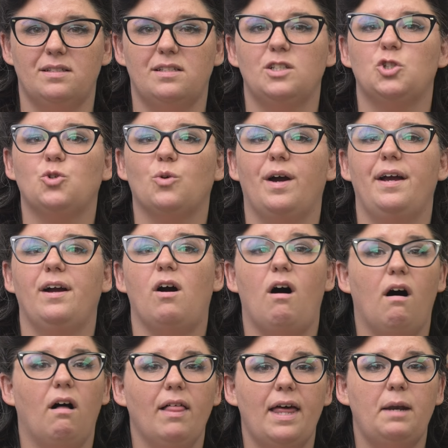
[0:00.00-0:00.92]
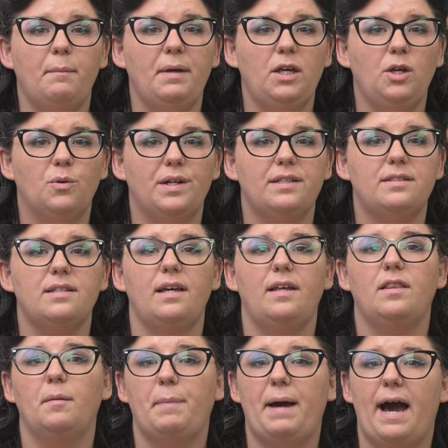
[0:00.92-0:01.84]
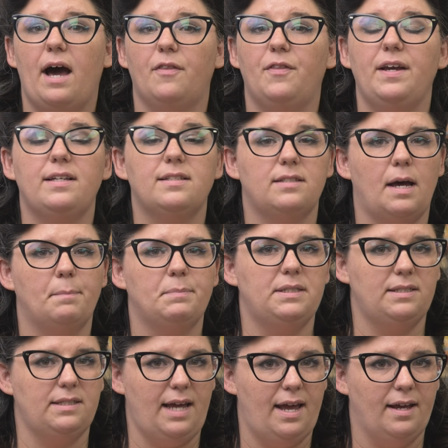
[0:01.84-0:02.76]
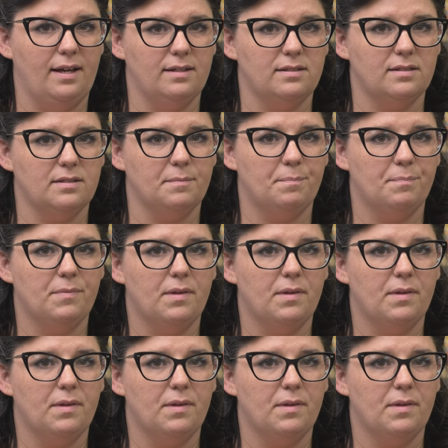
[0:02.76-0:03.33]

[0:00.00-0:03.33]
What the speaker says: destroying all enemy units in the path except tanks.